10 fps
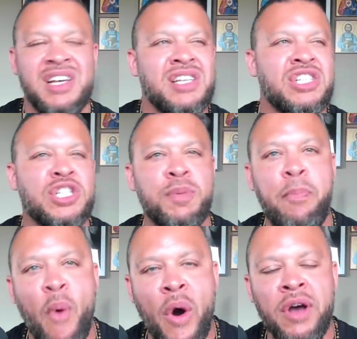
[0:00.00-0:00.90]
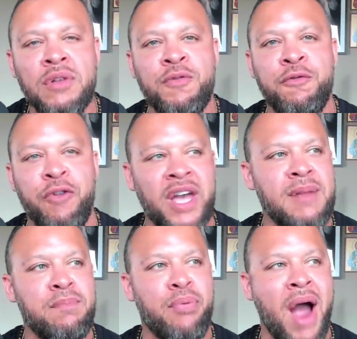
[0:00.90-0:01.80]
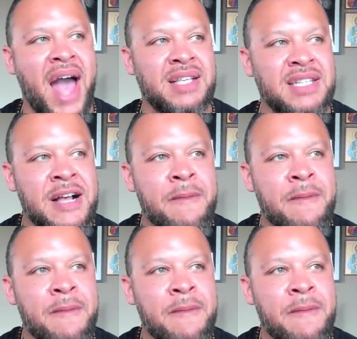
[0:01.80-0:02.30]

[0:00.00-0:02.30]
Spoiled freaking brats.